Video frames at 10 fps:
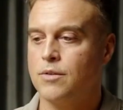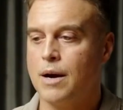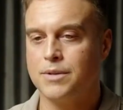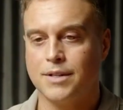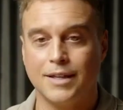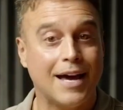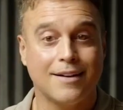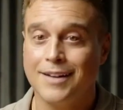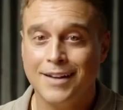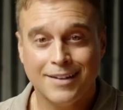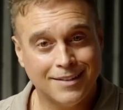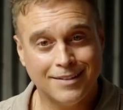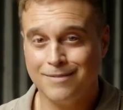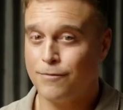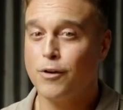So I would say that
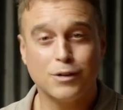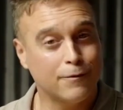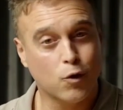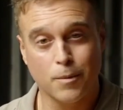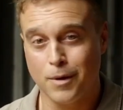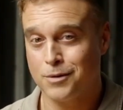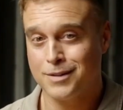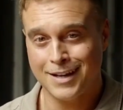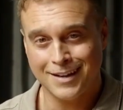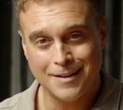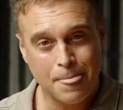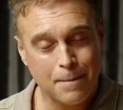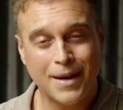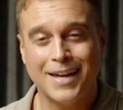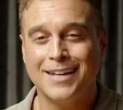first and foremost, like,
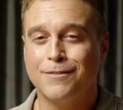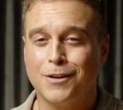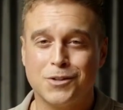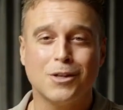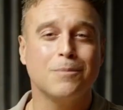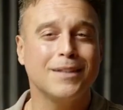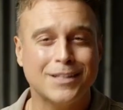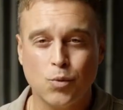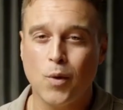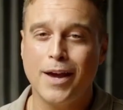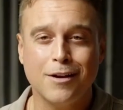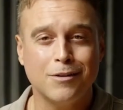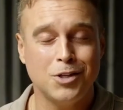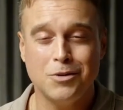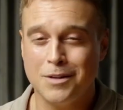man, if there's something that's weighing
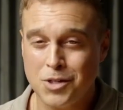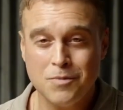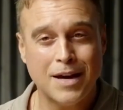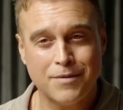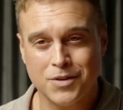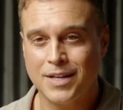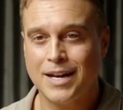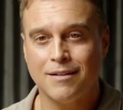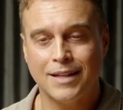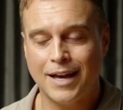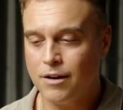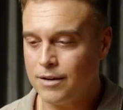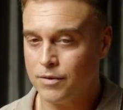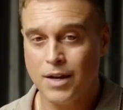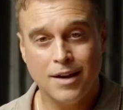on you that you've never said out loud,
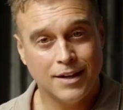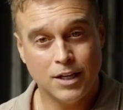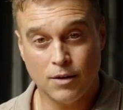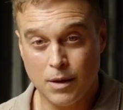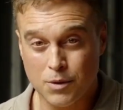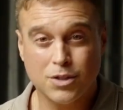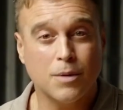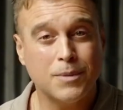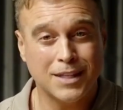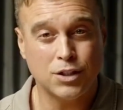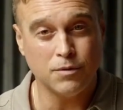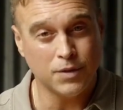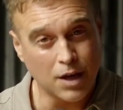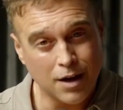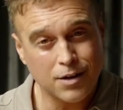if there was something that you've
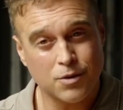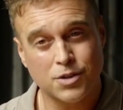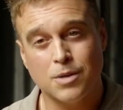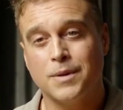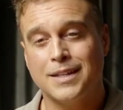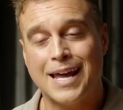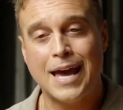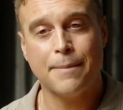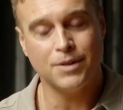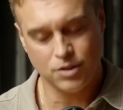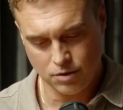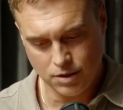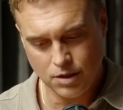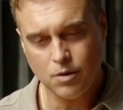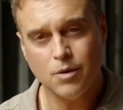done or something that happened to
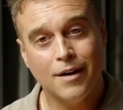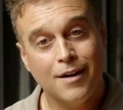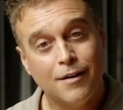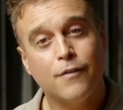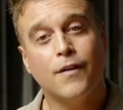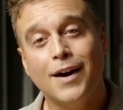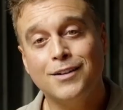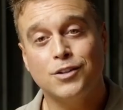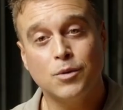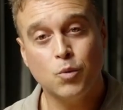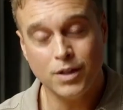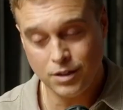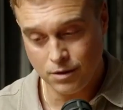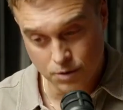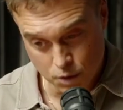you, find someone
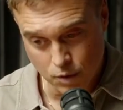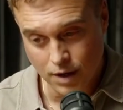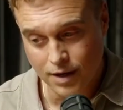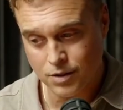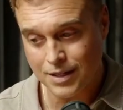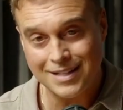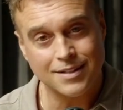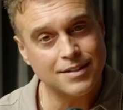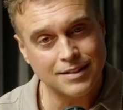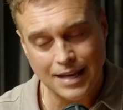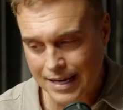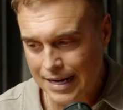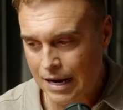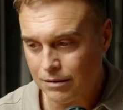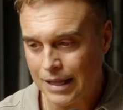you trust and say it
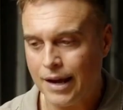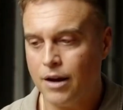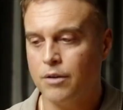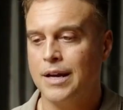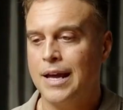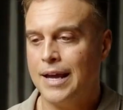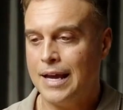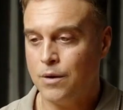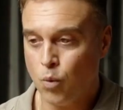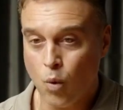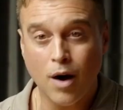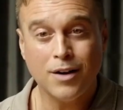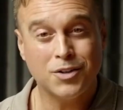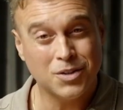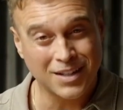out loud, and
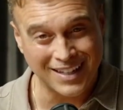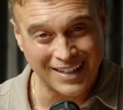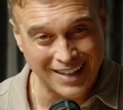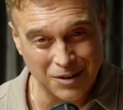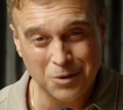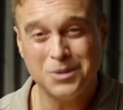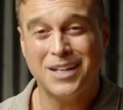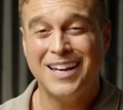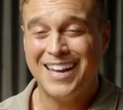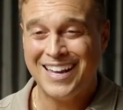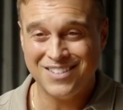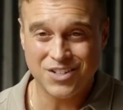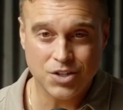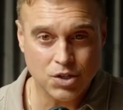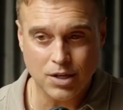watch the guilt and
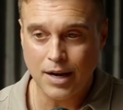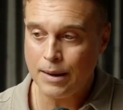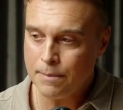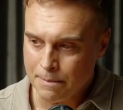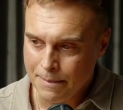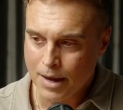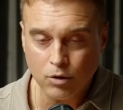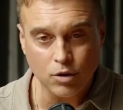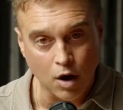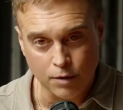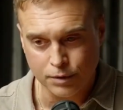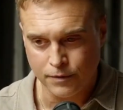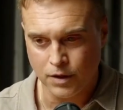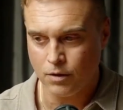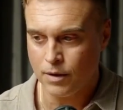shame melt off of
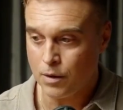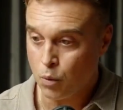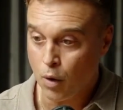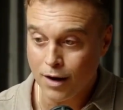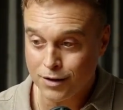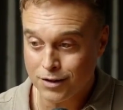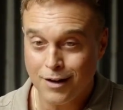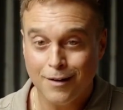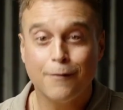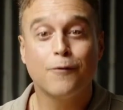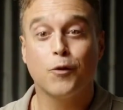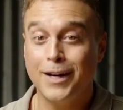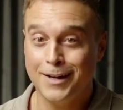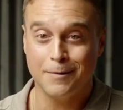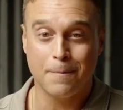you, and watch
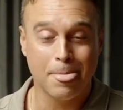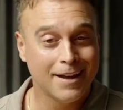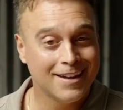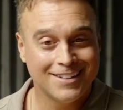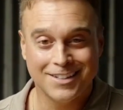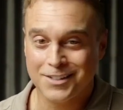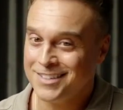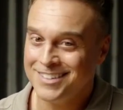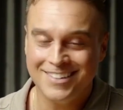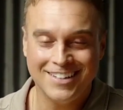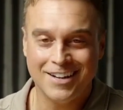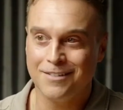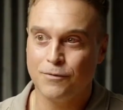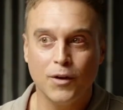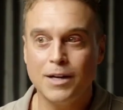freedom, just
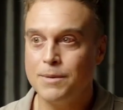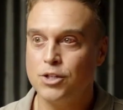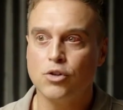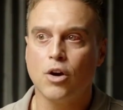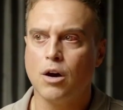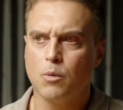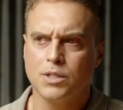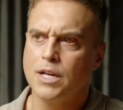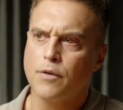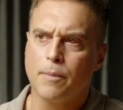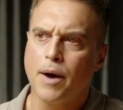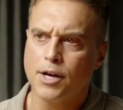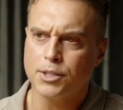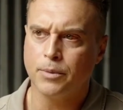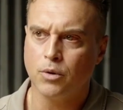the freedom that you thought was never
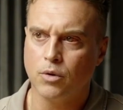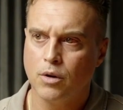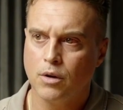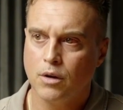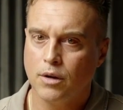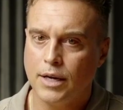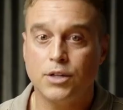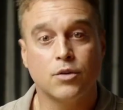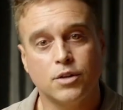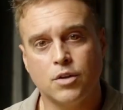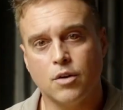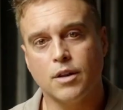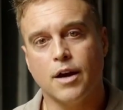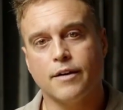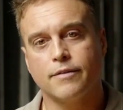possible, enter into your
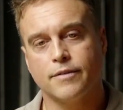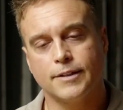life.